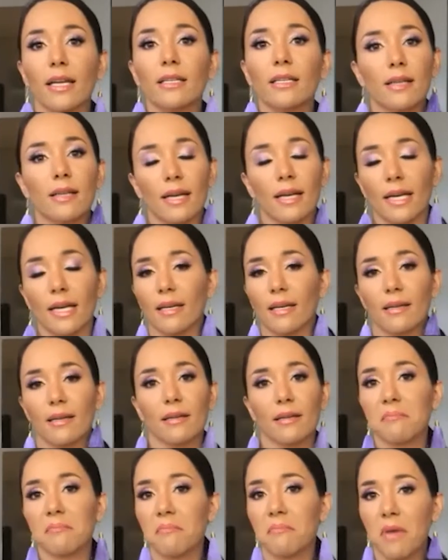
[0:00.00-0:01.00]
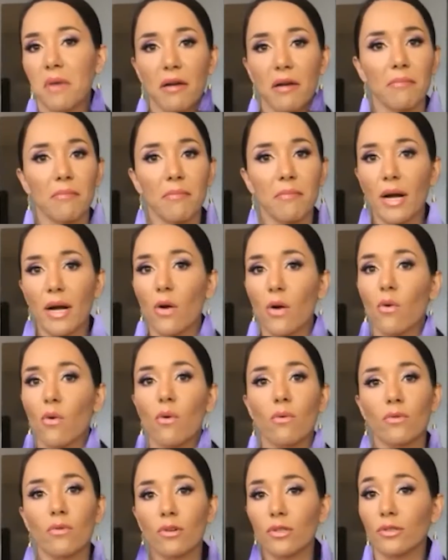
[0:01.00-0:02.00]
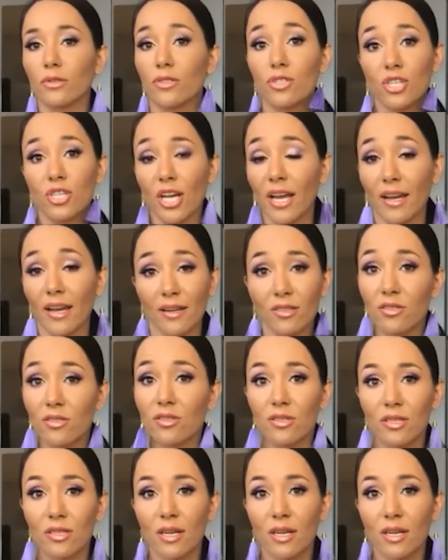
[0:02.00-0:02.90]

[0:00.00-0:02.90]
like my whole world changed.